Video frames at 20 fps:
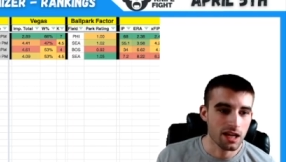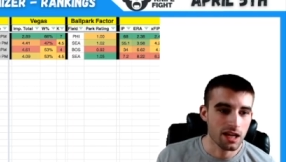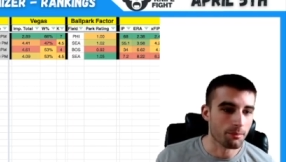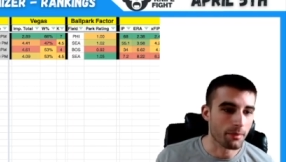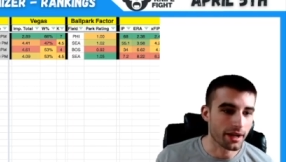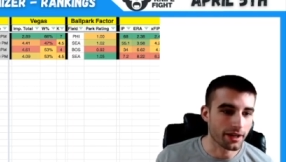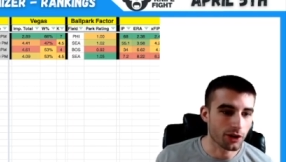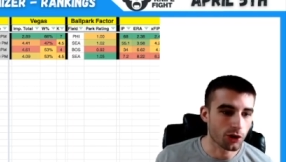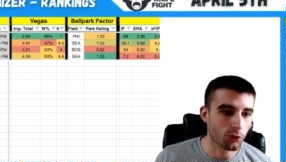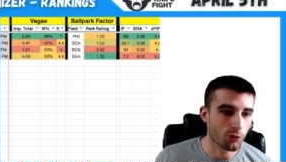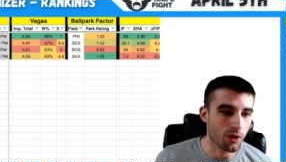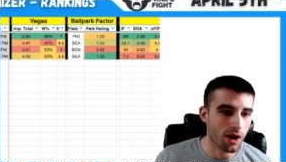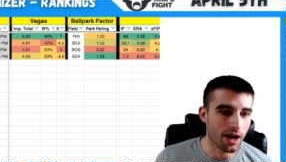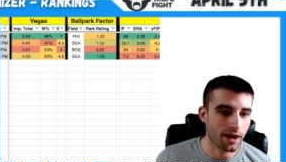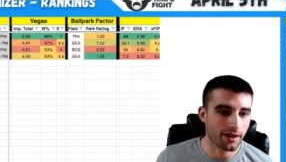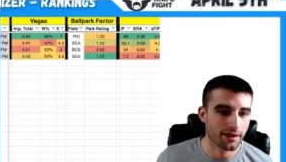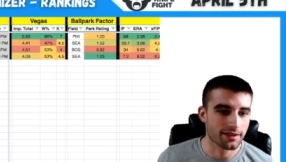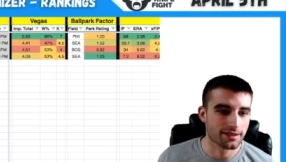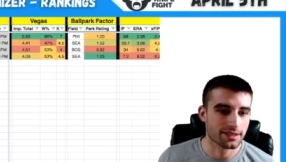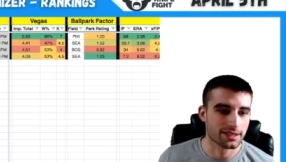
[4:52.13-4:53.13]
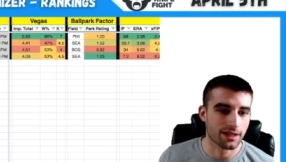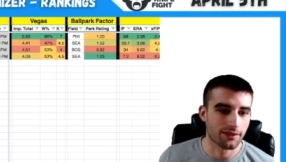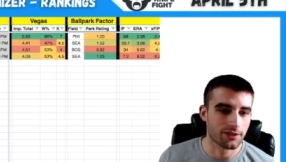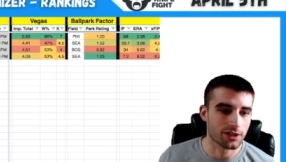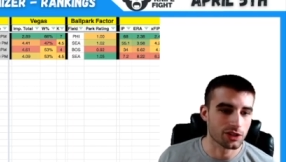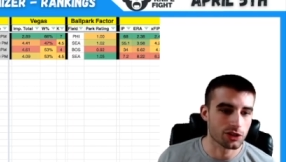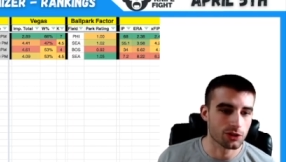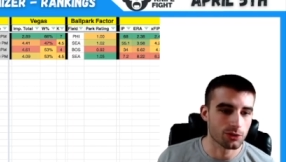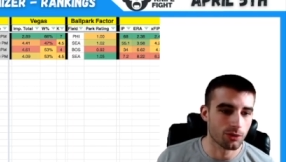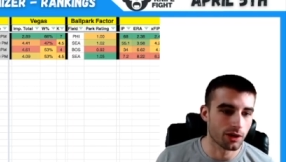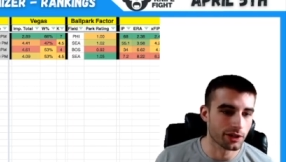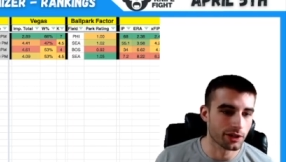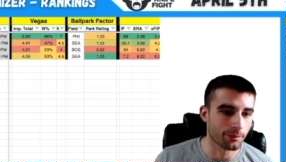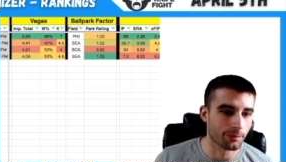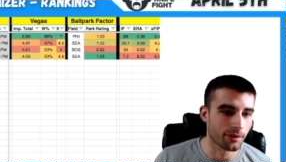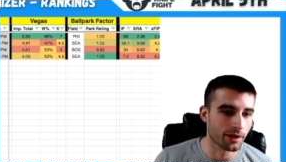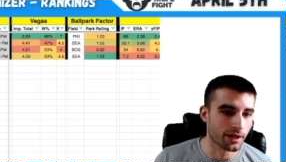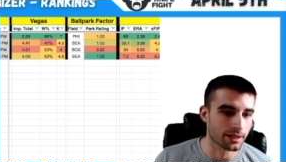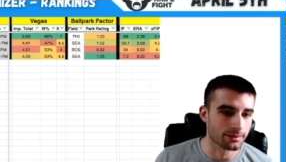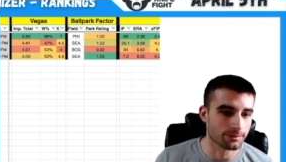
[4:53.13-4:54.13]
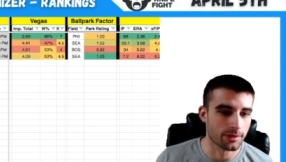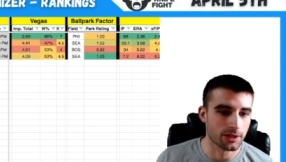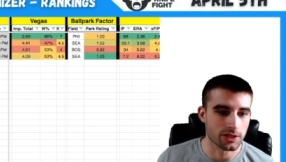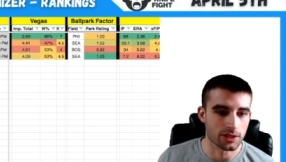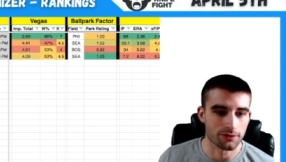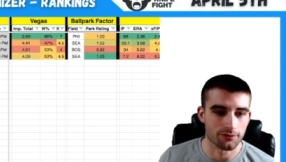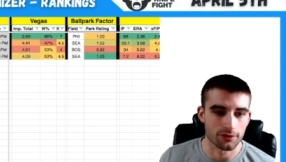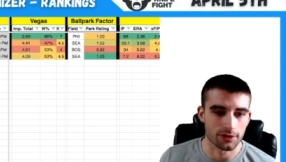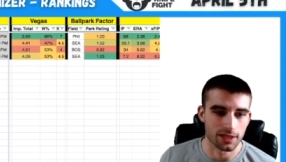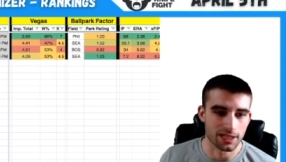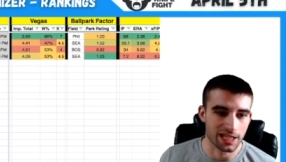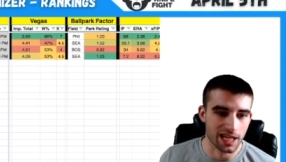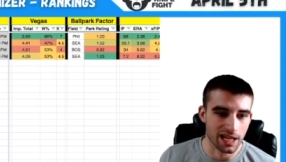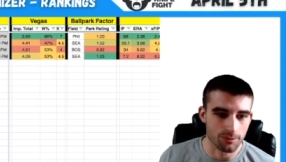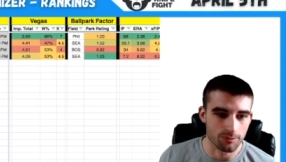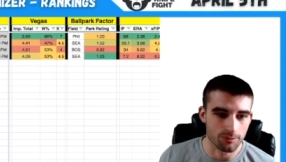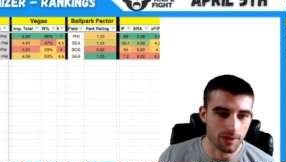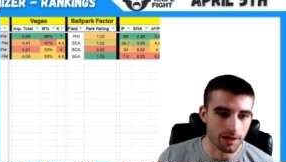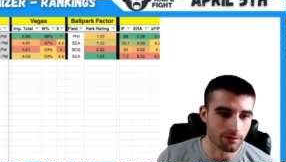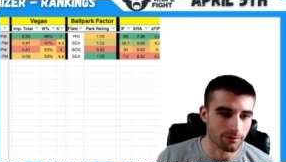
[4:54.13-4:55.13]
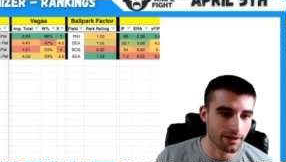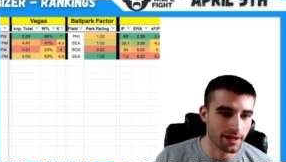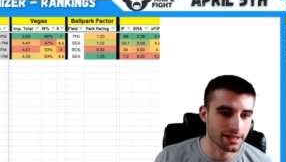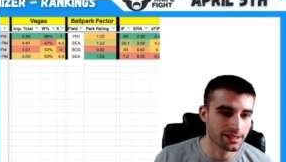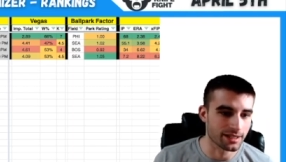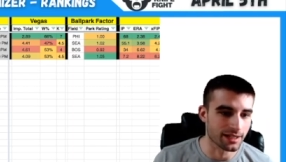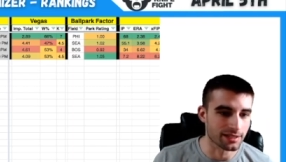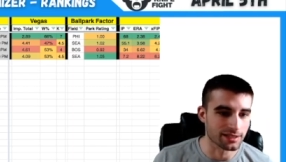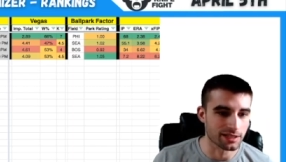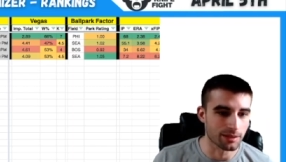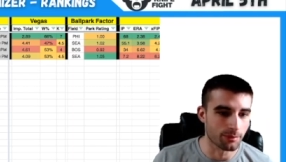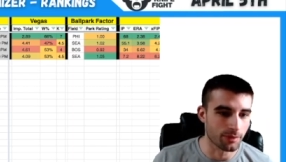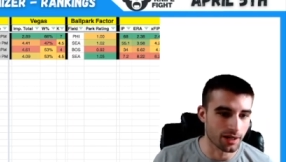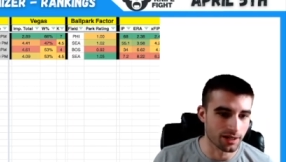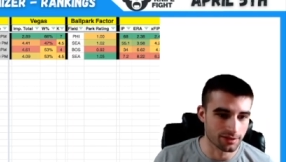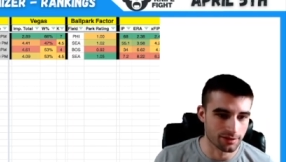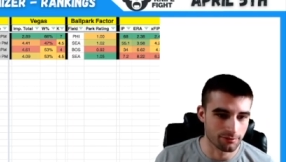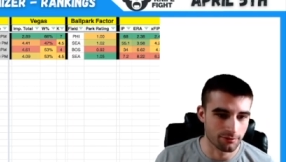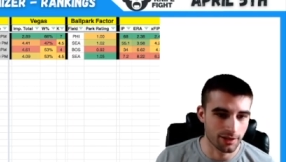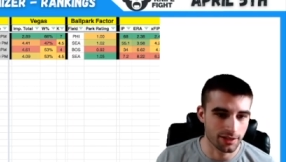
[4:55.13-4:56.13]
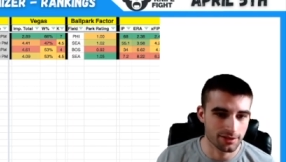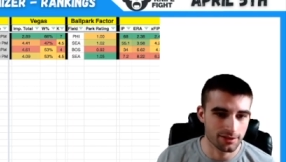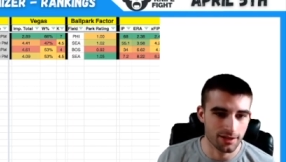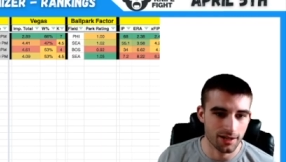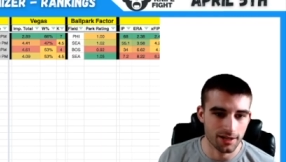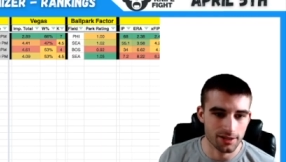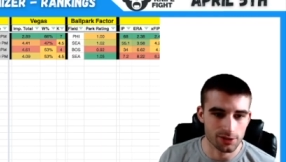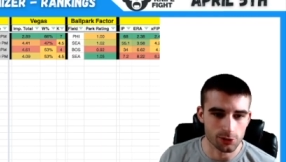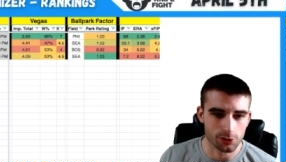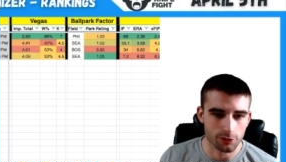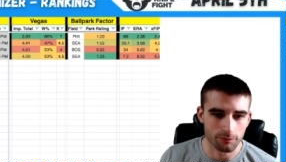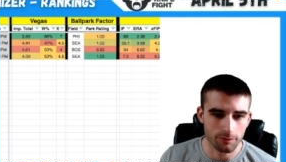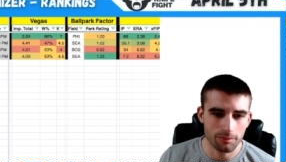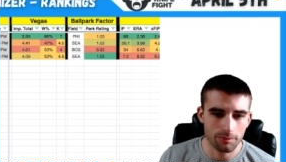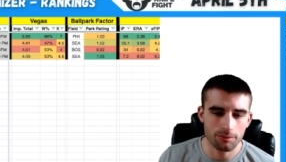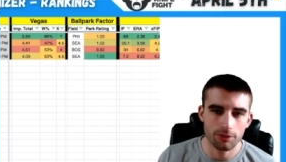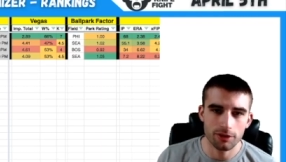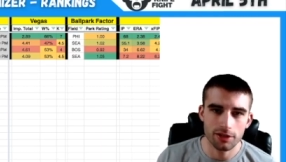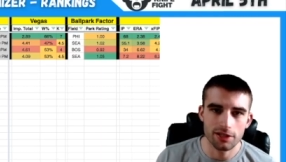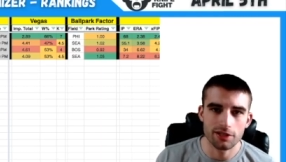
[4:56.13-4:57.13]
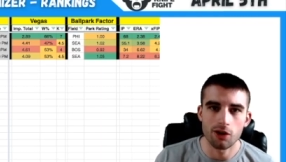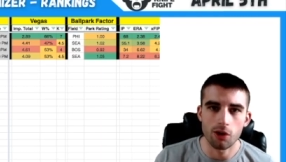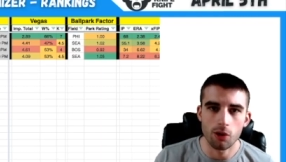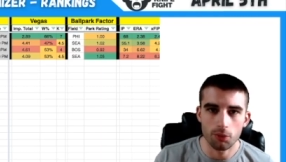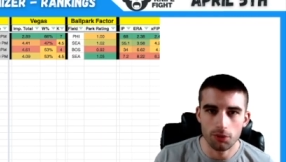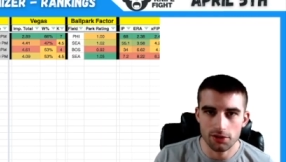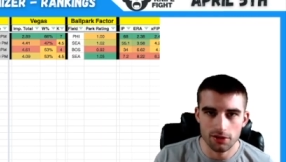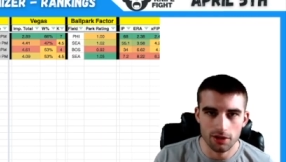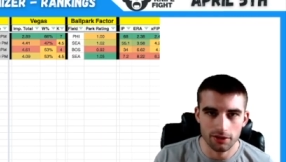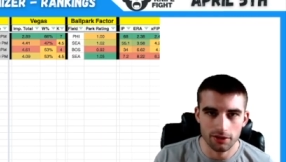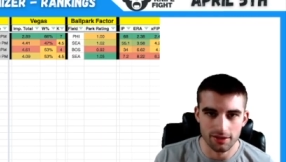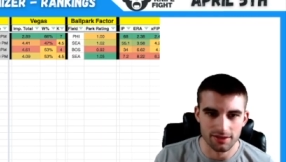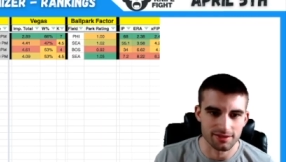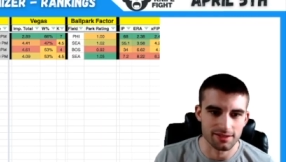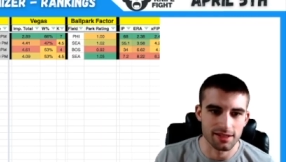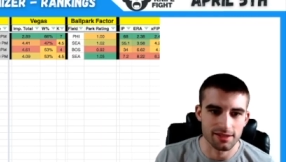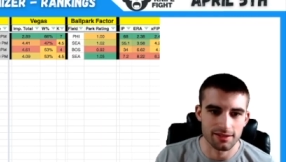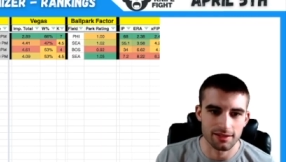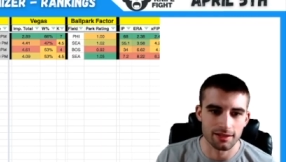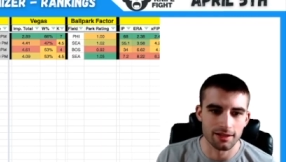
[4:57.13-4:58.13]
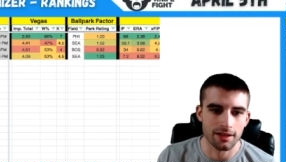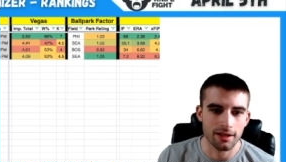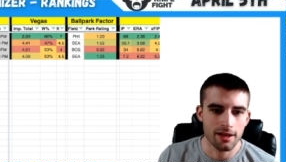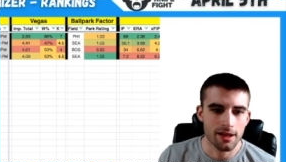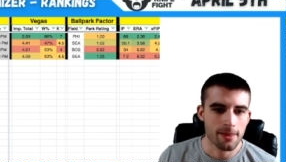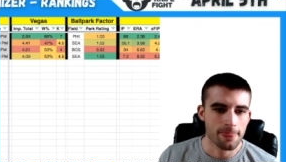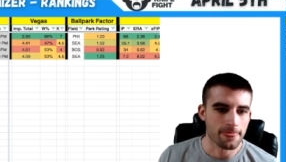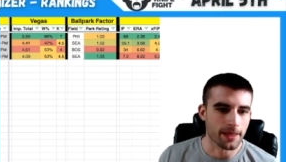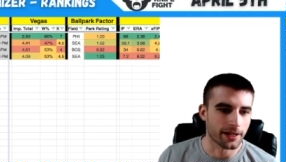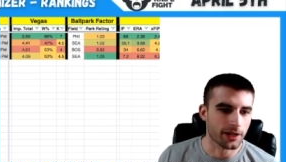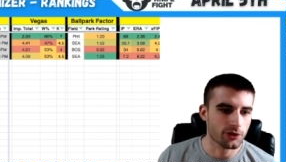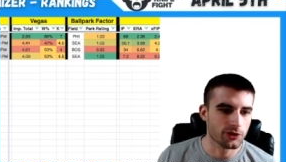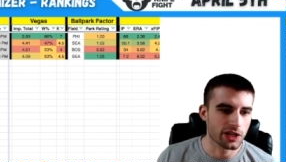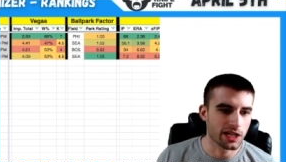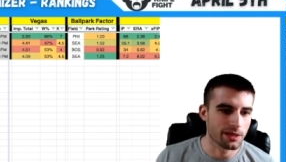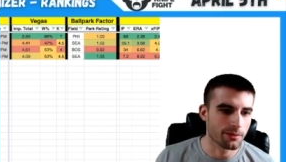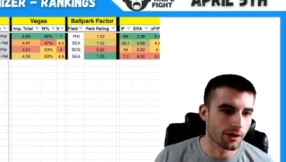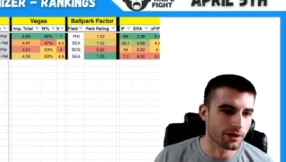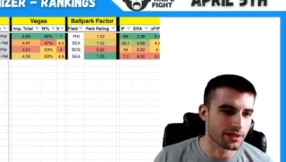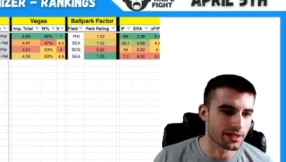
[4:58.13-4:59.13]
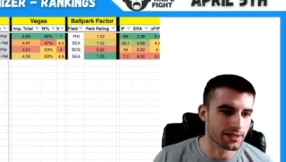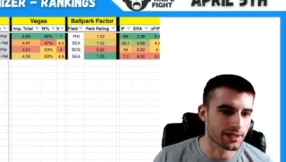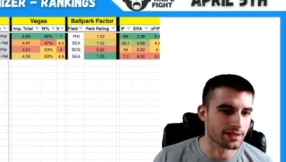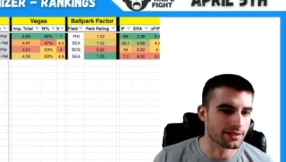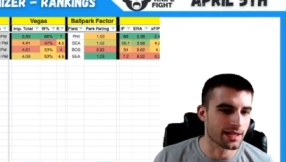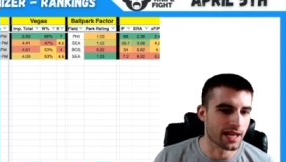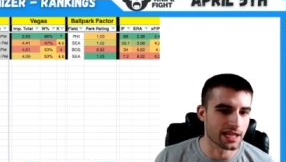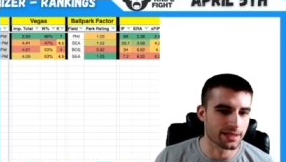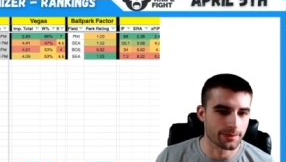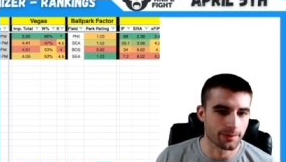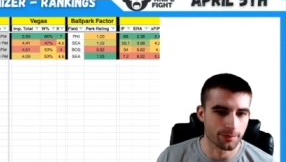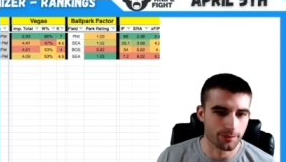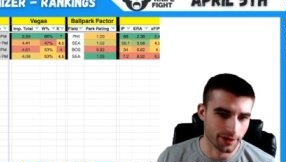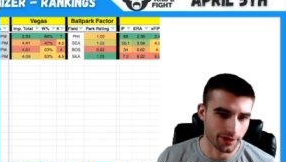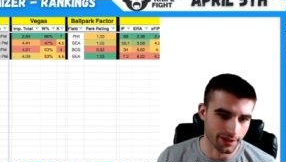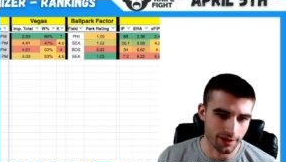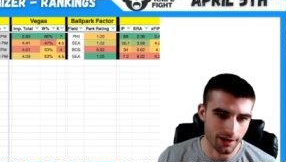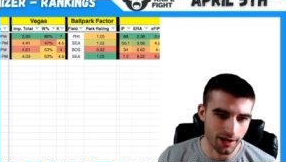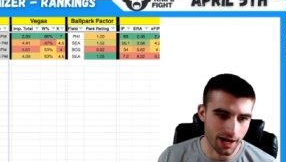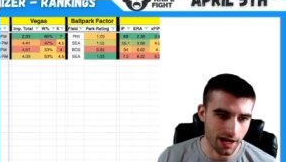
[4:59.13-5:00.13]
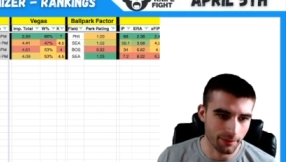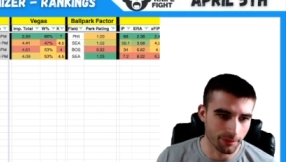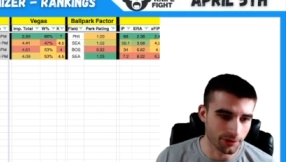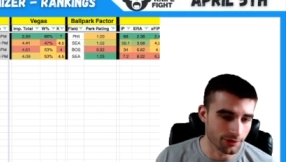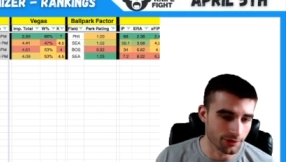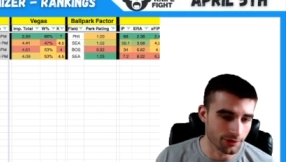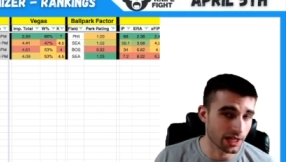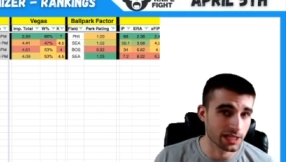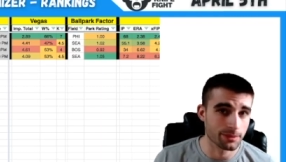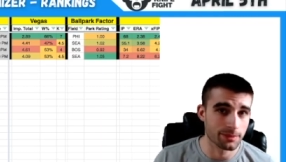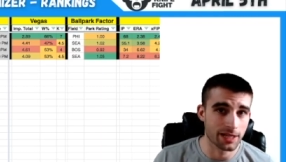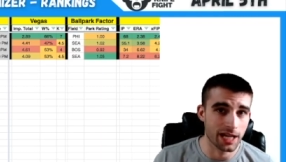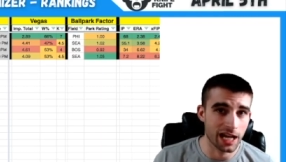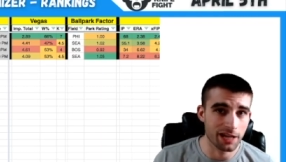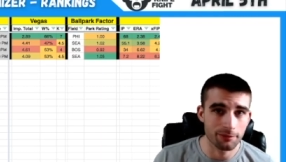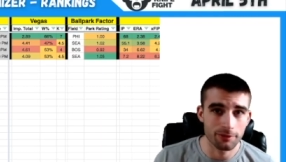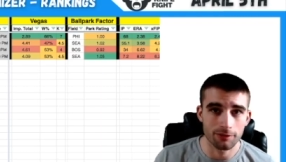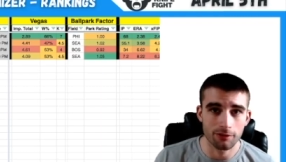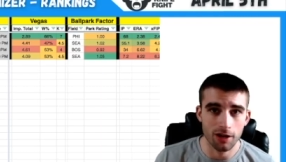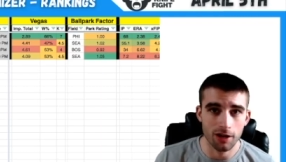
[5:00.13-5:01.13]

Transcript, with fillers: Michael Walker, seventy-two hundred bucks, pitching for the Tampa Bay Rays against the Boston Red Sox, who have been pretty cold to start the season. I know J D Martinez has been pretty hot, but trust me, I've been